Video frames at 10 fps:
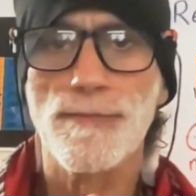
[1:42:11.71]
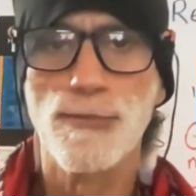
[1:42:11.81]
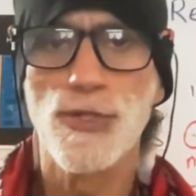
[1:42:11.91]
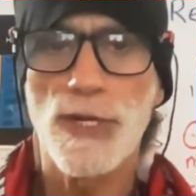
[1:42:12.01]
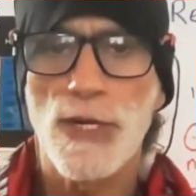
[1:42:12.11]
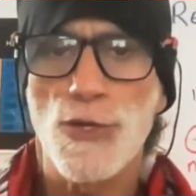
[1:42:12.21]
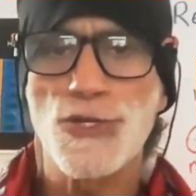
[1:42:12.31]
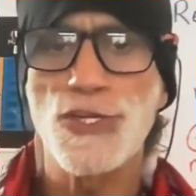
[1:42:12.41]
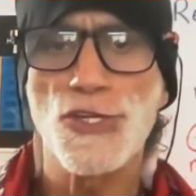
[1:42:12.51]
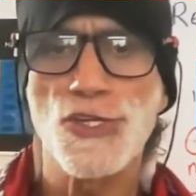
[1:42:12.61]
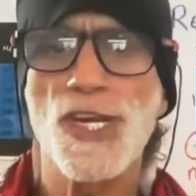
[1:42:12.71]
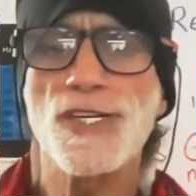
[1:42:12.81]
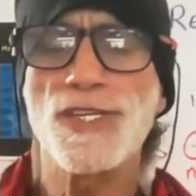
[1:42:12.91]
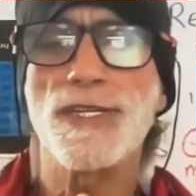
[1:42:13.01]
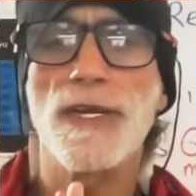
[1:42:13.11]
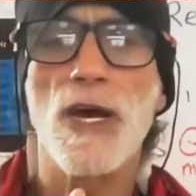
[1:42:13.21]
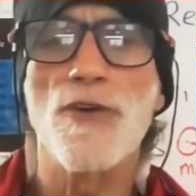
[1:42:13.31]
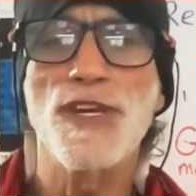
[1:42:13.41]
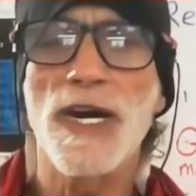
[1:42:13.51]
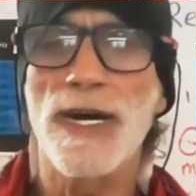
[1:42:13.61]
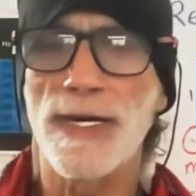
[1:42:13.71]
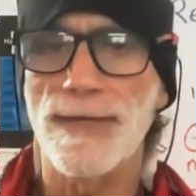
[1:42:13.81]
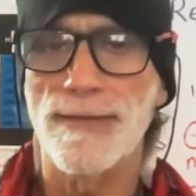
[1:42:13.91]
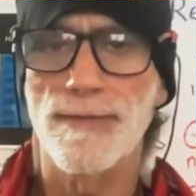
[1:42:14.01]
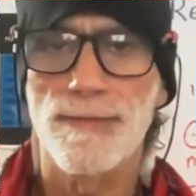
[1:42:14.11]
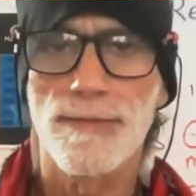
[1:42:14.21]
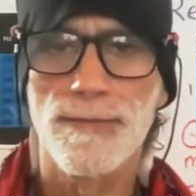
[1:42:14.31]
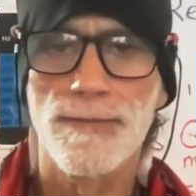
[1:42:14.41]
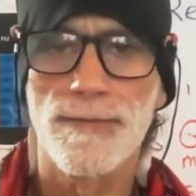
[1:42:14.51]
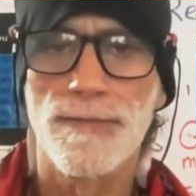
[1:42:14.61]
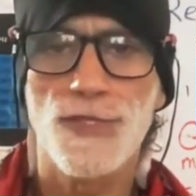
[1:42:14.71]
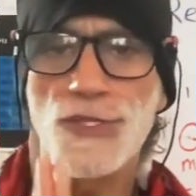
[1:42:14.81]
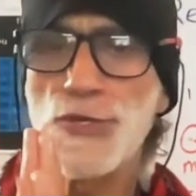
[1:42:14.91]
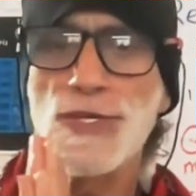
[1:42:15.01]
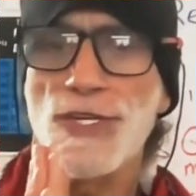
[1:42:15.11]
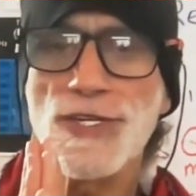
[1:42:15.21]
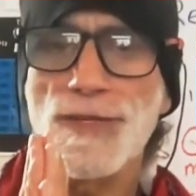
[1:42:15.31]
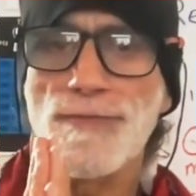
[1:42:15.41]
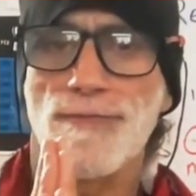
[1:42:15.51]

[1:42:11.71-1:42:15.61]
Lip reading: Put it close to your chest, over your heart. Just do this.